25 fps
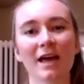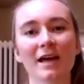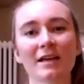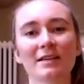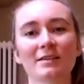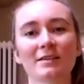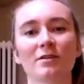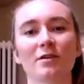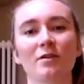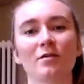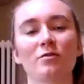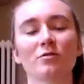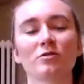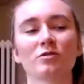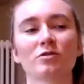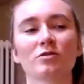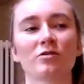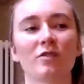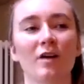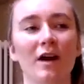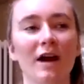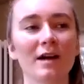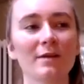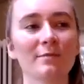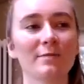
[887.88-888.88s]
So
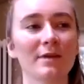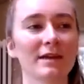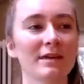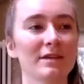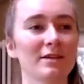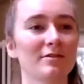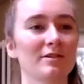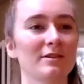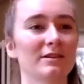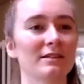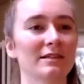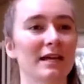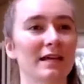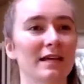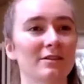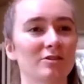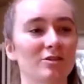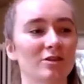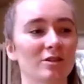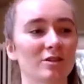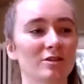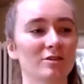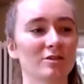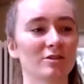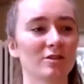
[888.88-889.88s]
try and make your
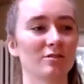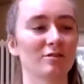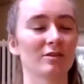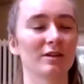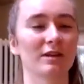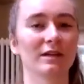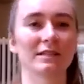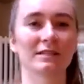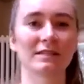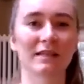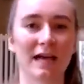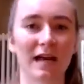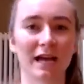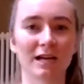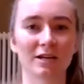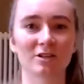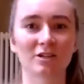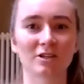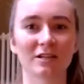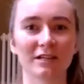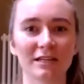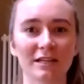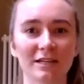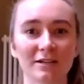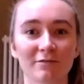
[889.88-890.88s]
intention so that it's
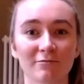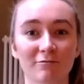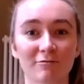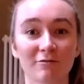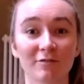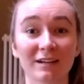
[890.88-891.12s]
actually